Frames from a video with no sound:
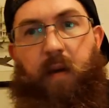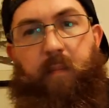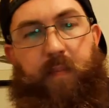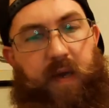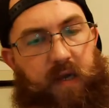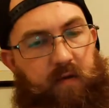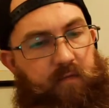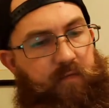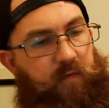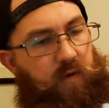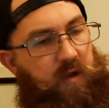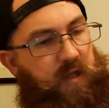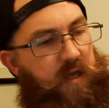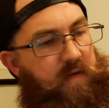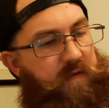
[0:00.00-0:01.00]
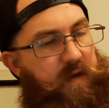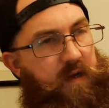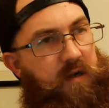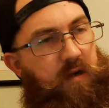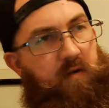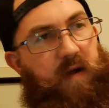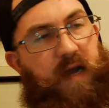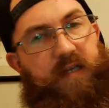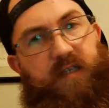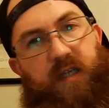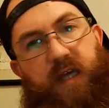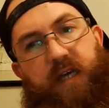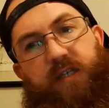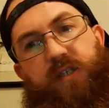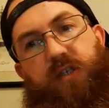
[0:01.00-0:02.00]
Picking for a living.
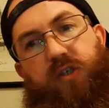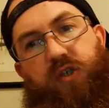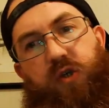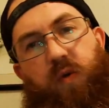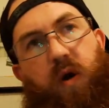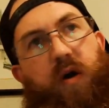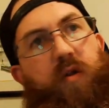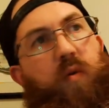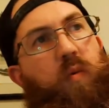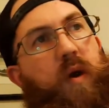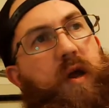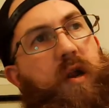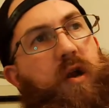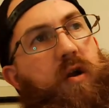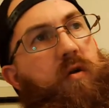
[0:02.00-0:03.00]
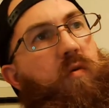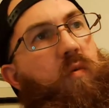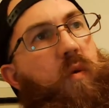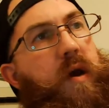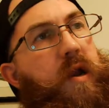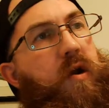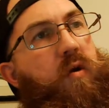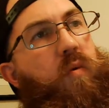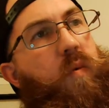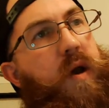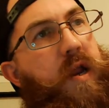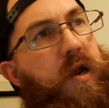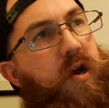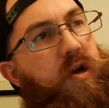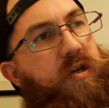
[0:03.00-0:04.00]
Congratulations. You are the winner, winner,
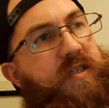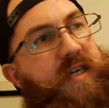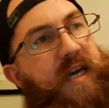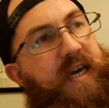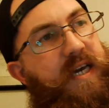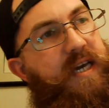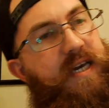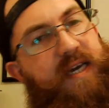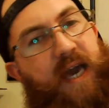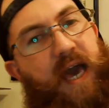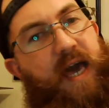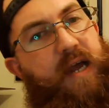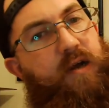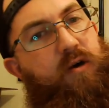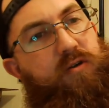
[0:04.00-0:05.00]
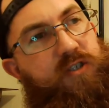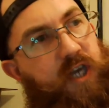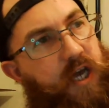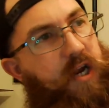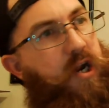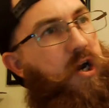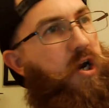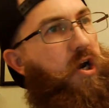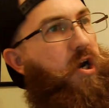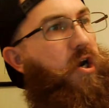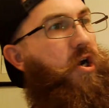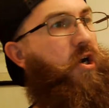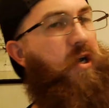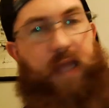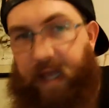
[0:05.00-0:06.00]
winner. Tea kettle
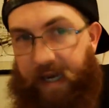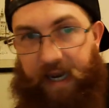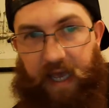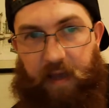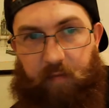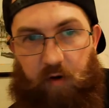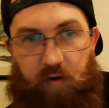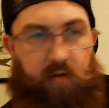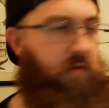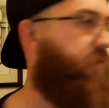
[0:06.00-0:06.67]
dinner enamel.